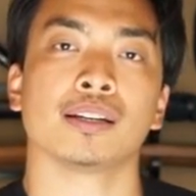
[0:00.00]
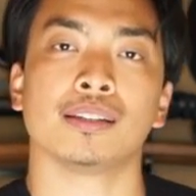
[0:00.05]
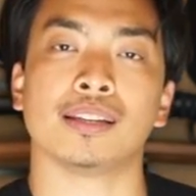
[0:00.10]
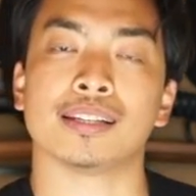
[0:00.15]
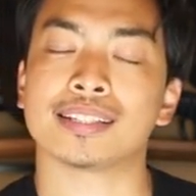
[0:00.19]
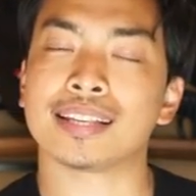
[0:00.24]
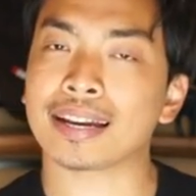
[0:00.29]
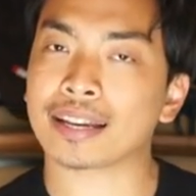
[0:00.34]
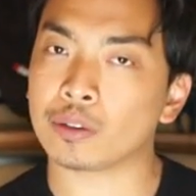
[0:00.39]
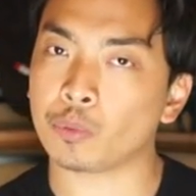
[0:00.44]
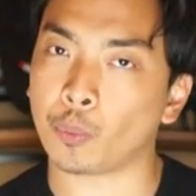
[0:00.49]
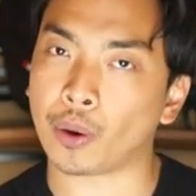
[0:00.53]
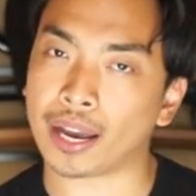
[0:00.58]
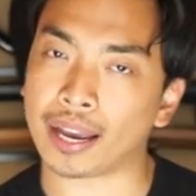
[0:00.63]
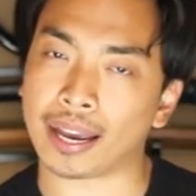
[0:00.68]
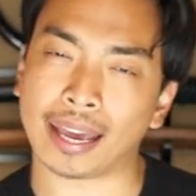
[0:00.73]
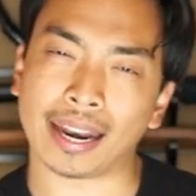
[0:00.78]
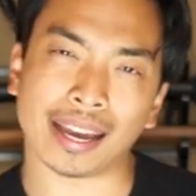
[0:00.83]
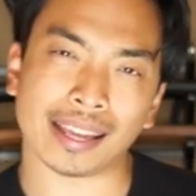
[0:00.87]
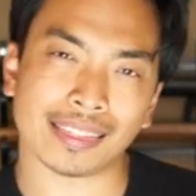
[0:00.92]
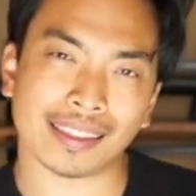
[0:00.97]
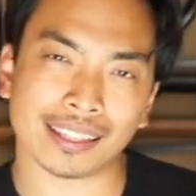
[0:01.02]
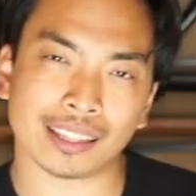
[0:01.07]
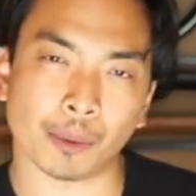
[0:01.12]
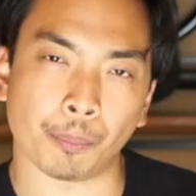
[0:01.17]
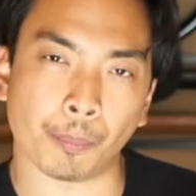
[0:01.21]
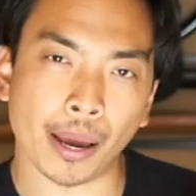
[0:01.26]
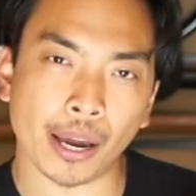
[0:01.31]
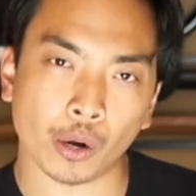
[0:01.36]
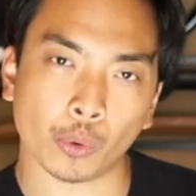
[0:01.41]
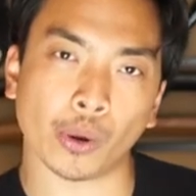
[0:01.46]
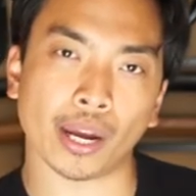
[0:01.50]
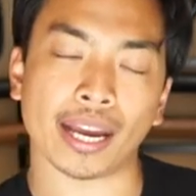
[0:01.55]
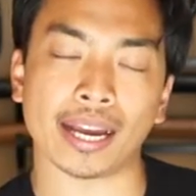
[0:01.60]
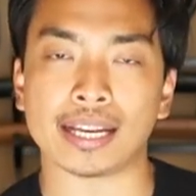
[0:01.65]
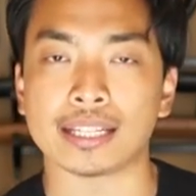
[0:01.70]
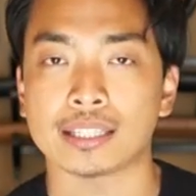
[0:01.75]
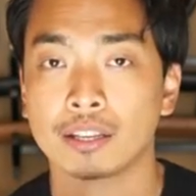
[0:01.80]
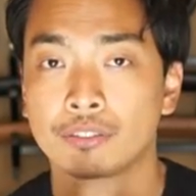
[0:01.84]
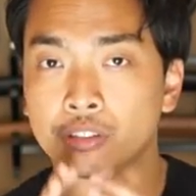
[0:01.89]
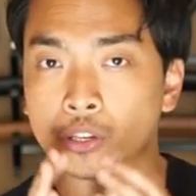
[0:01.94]
The second way, and I think the better way,
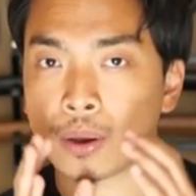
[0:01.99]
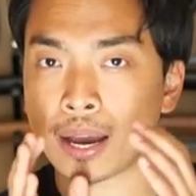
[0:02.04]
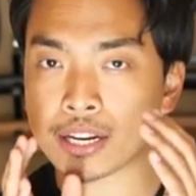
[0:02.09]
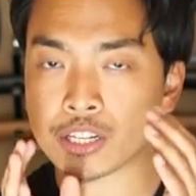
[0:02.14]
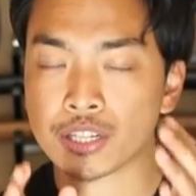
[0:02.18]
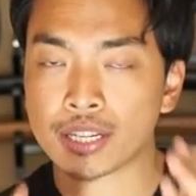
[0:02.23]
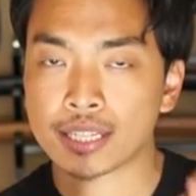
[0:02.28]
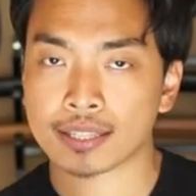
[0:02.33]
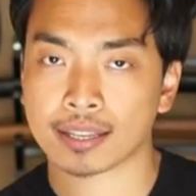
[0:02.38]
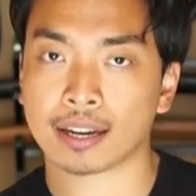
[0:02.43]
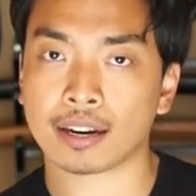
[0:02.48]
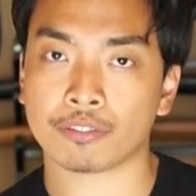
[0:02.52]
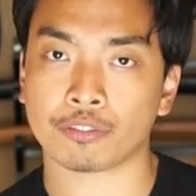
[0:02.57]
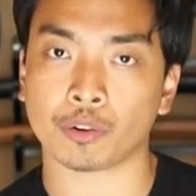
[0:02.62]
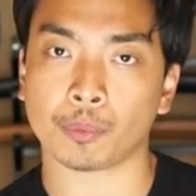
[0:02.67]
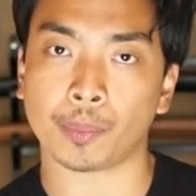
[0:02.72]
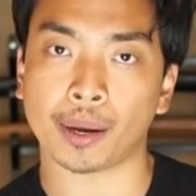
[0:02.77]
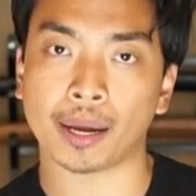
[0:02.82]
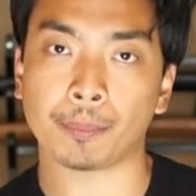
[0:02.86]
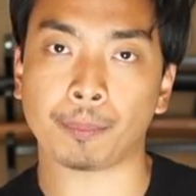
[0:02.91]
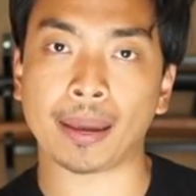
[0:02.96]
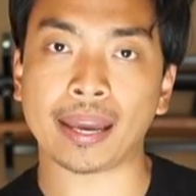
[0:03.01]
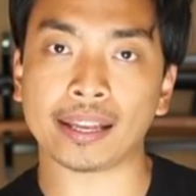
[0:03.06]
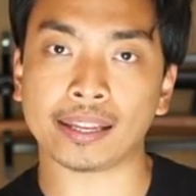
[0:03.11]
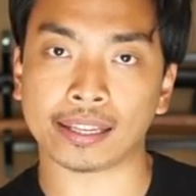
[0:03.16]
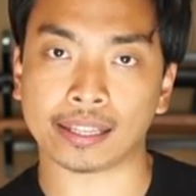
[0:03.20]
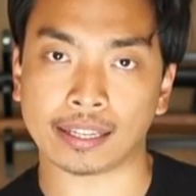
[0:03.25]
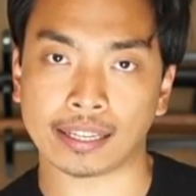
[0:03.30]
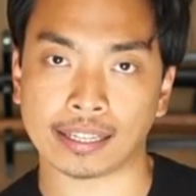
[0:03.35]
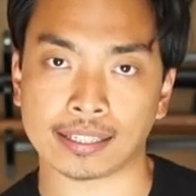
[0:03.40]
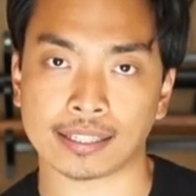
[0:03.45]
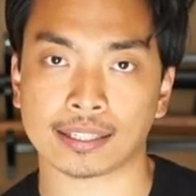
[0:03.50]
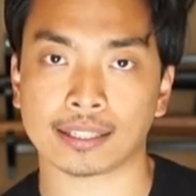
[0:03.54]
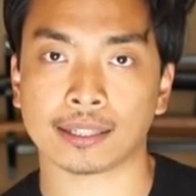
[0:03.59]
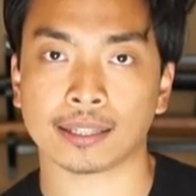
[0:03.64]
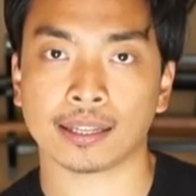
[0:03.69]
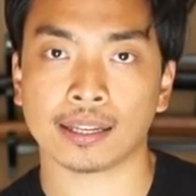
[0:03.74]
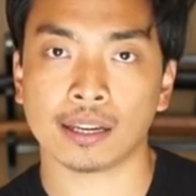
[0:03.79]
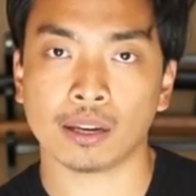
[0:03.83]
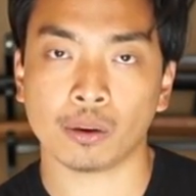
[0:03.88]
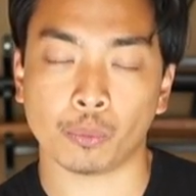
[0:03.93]
is if you actually sign up for my mailing list,
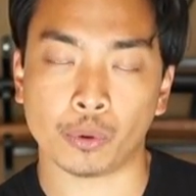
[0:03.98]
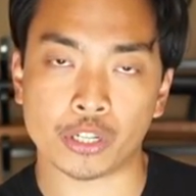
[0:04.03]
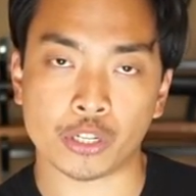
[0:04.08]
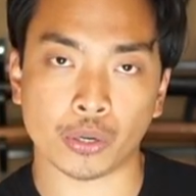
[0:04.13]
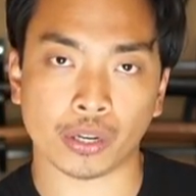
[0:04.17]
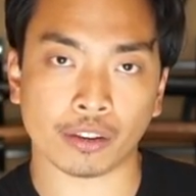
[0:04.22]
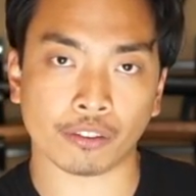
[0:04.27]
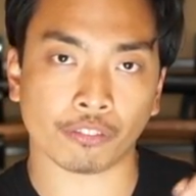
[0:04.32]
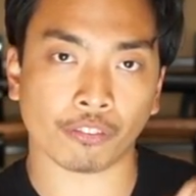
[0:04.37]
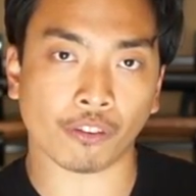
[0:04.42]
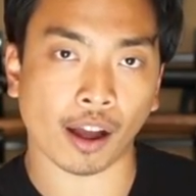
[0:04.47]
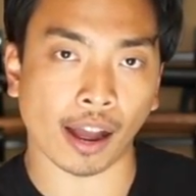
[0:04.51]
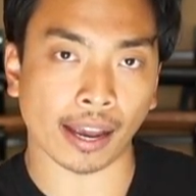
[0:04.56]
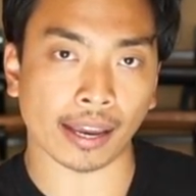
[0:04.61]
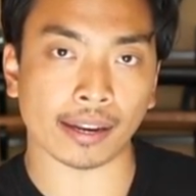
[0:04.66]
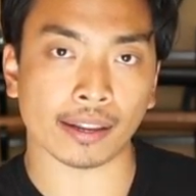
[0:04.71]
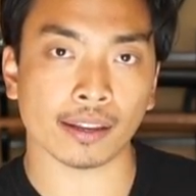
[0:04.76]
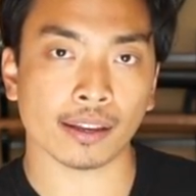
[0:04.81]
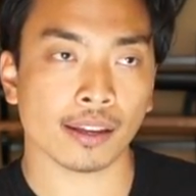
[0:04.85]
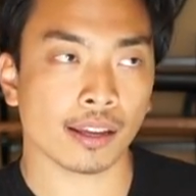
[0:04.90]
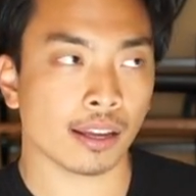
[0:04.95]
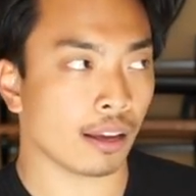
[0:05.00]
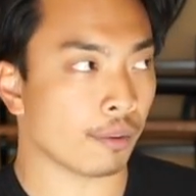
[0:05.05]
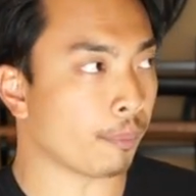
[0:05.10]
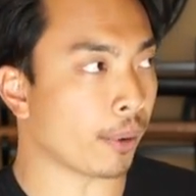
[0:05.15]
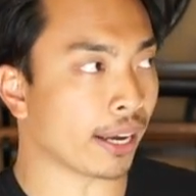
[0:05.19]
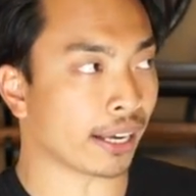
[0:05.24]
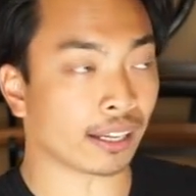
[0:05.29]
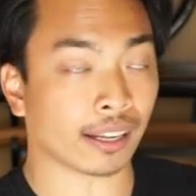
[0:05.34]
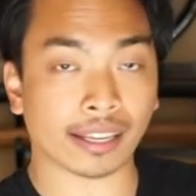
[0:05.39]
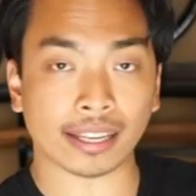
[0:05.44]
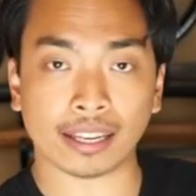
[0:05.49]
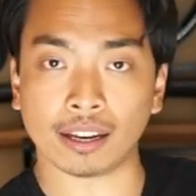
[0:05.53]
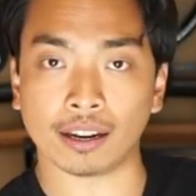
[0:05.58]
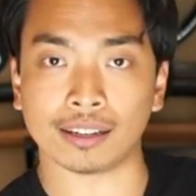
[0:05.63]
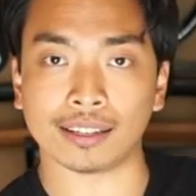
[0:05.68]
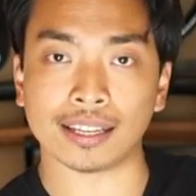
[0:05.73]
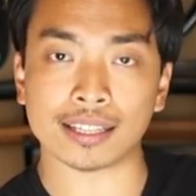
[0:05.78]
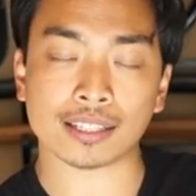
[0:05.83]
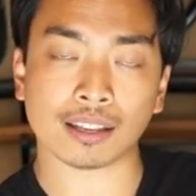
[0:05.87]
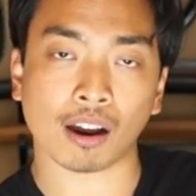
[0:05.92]
which you can find by clicking
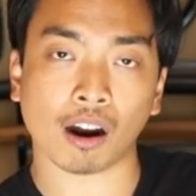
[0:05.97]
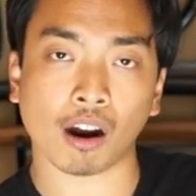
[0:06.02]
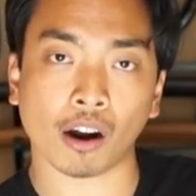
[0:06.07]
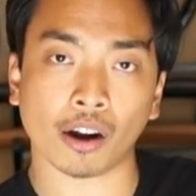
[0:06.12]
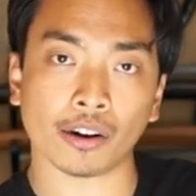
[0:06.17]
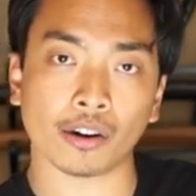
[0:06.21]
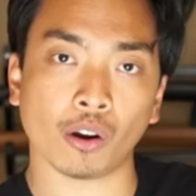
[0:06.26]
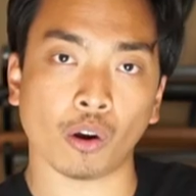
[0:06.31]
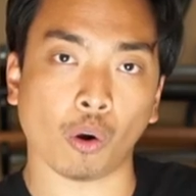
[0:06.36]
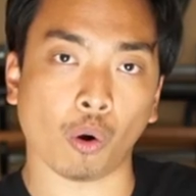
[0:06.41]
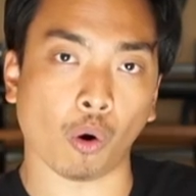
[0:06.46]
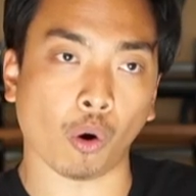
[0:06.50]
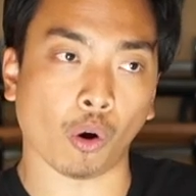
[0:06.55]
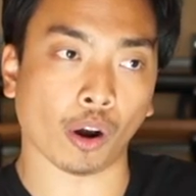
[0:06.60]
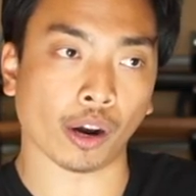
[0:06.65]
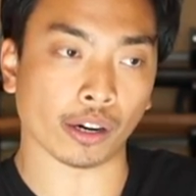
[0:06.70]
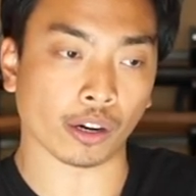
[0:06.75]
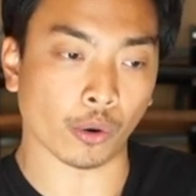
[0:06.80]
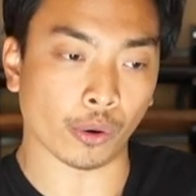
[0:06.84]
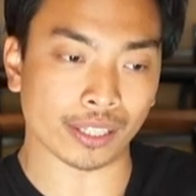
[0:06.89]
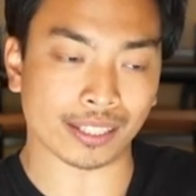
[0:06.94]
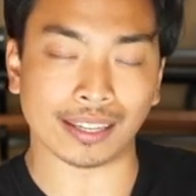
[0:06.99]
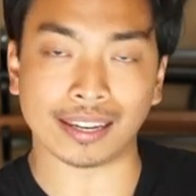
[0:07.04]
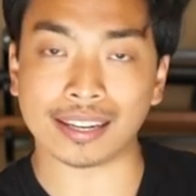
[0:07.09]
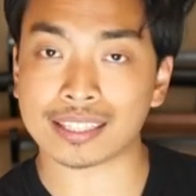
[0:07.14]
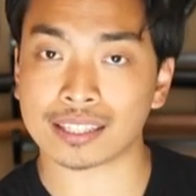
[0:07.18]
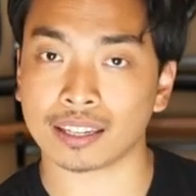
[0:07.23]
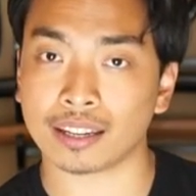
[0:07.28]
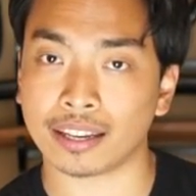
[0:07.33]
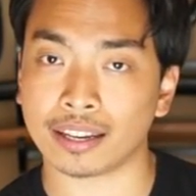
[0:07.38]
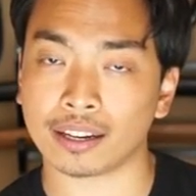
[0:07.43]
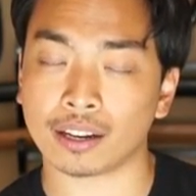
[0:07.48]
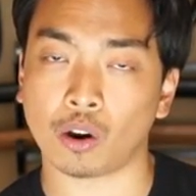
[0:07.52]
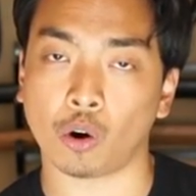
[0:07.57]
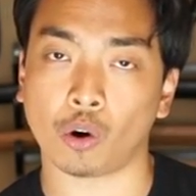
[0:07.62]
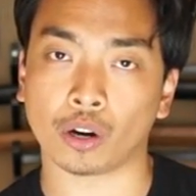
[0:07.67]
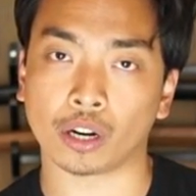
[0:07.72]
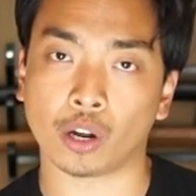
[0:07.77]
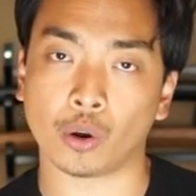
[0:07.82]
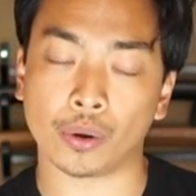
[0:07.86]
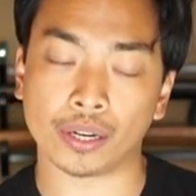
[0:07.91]
on this card or going to this link
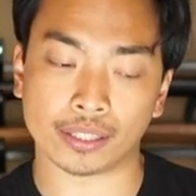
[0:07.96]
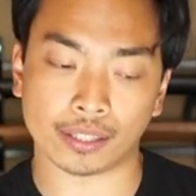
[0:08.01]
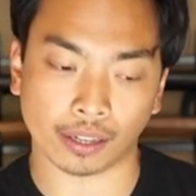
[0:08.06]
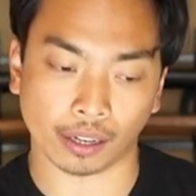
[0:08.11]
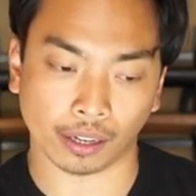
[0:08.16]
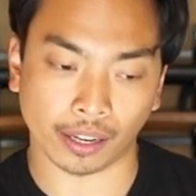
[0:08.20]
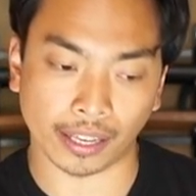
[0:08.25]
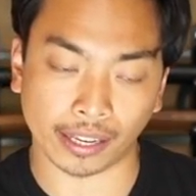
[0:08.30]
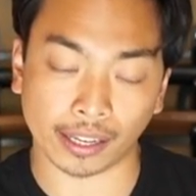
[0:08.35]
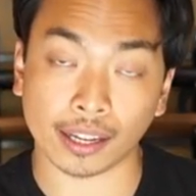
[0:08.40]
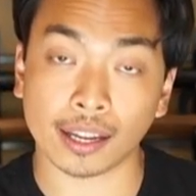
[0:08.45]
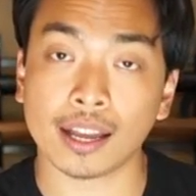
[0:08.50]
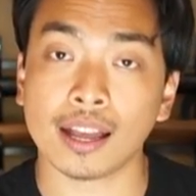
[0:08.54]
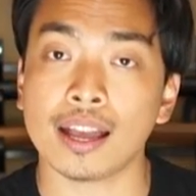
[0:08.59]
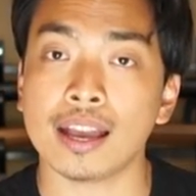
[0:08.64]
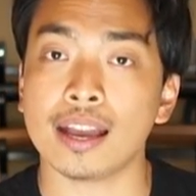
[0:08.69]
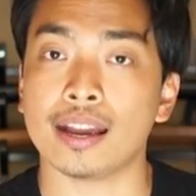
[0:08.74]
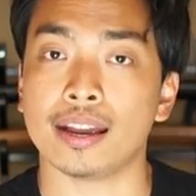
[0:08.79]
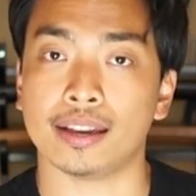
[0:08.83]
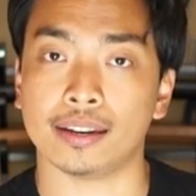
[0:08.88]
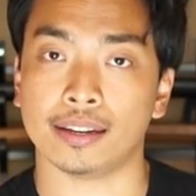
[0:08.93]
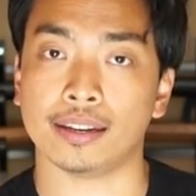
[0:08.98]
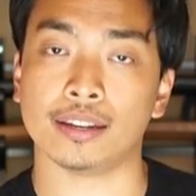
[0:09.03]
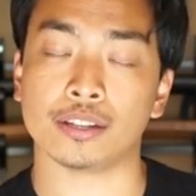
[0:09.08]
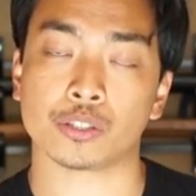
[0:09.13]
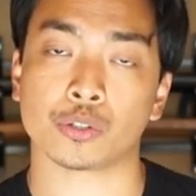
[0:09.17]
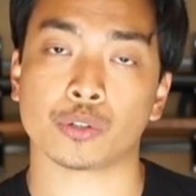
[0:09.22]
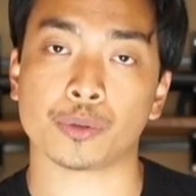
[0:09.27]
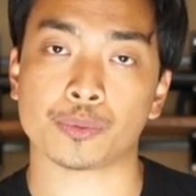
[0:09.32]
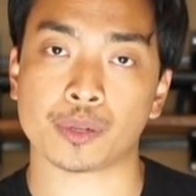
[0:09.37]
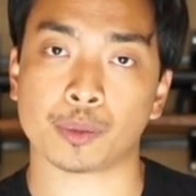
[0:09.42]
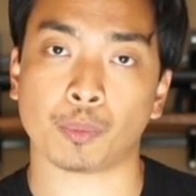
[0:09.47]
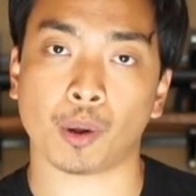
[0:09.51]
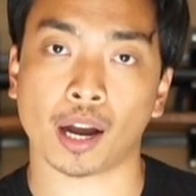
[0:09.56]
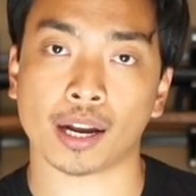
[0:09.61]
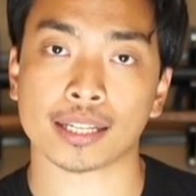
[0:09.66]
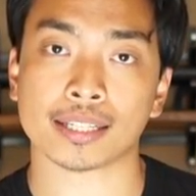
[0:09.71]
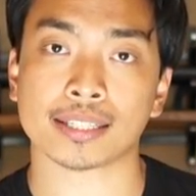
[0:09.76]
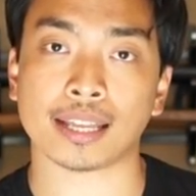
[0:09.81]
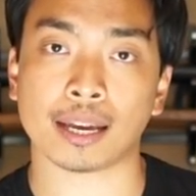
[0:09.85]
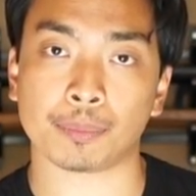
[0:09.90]
or going to the link in the description
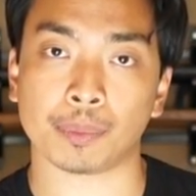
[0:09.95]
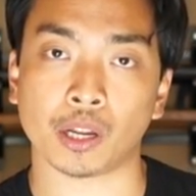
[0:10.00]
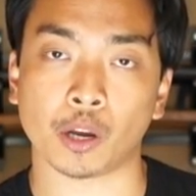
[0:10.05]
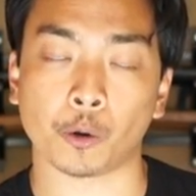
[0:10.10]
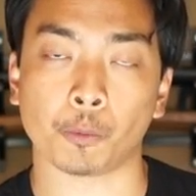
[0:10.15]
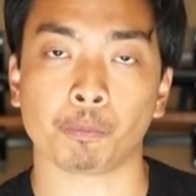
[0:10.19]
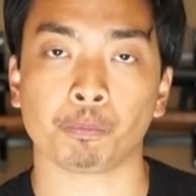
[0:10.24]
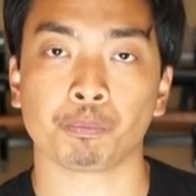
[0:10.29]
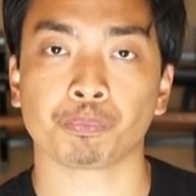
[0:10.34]
box down below.